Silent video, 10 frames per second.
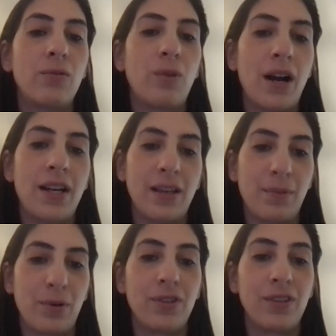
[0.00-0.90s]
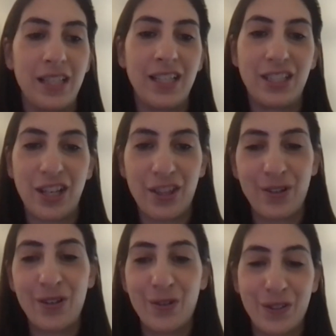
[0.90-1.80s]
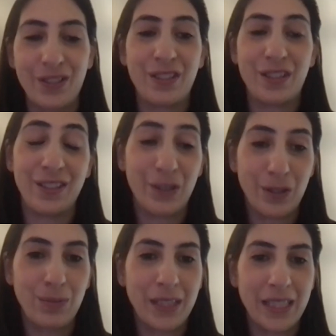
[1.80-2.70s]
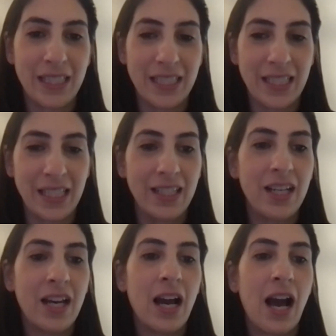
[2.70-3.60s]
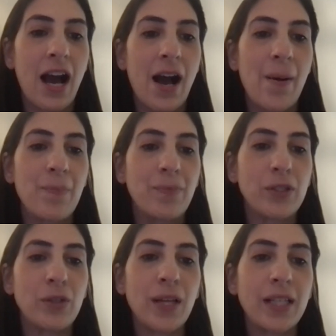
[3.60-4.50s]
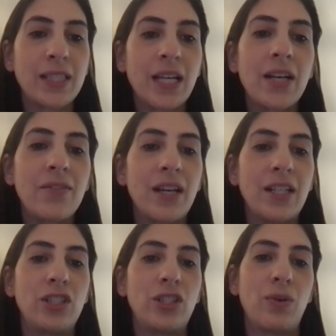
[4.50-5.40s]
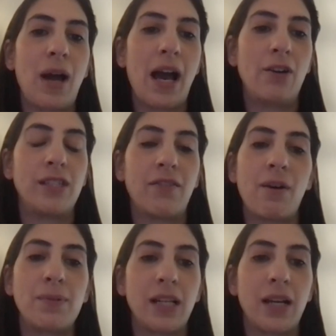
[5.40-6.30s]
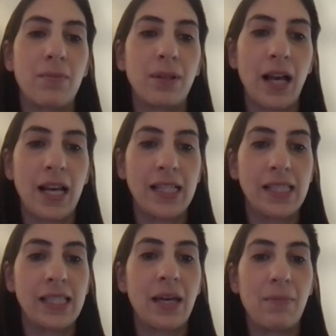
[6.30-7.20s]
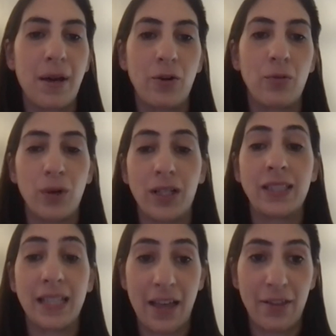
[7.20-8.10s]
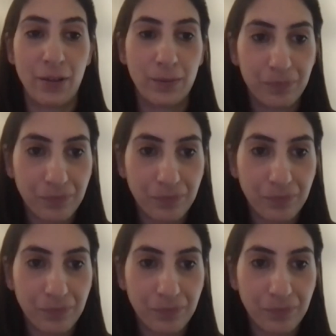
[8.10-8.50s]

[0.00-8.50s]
why they both need each other in order to ultimately succeed. So let's dive into how DevOps and compliance can better work together.